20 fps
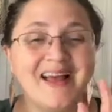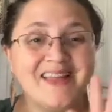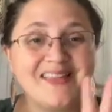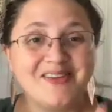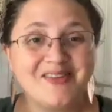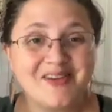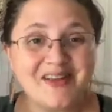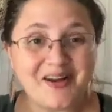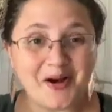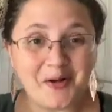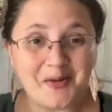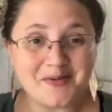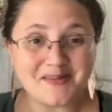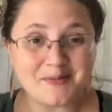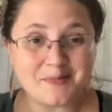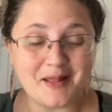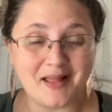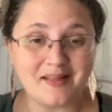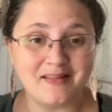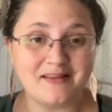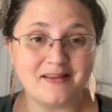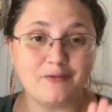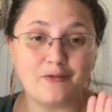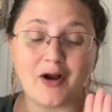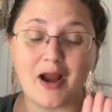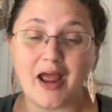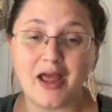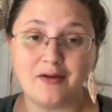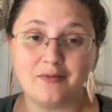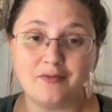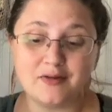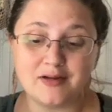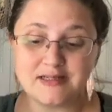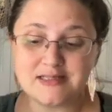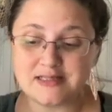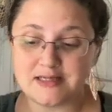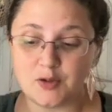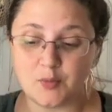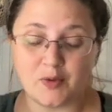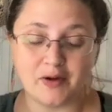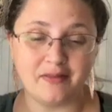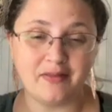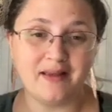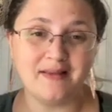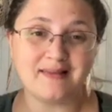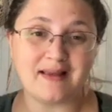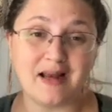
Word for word: You can get all the supply list for every single one of these.